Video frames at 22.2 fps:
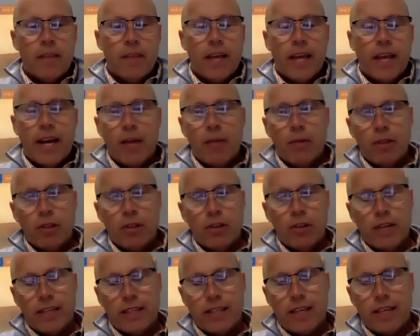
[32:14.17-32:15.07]
And I would look
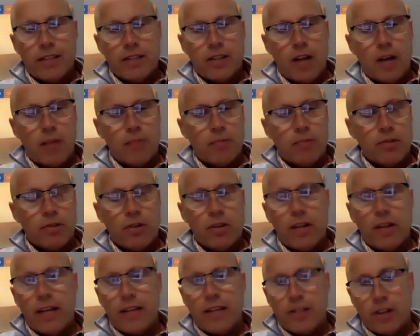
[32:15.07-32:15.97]
at test
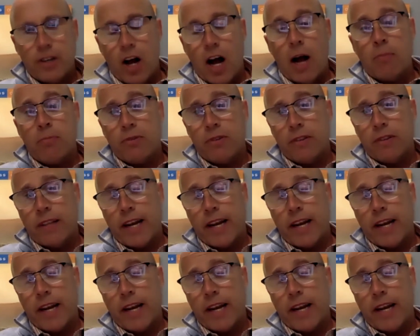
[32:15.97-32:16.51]
optional as an option